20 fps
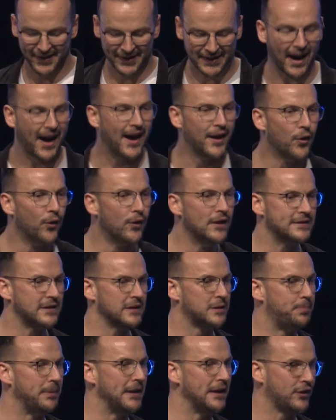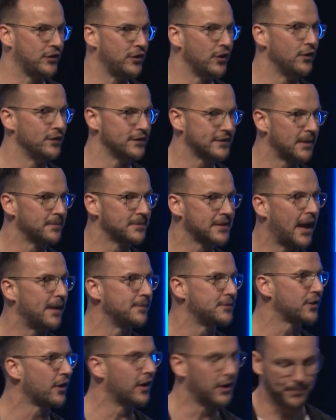You can't always just be cute.
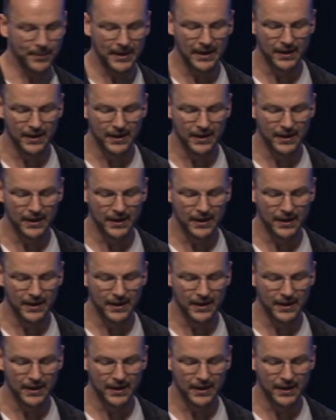Sometimes you've got to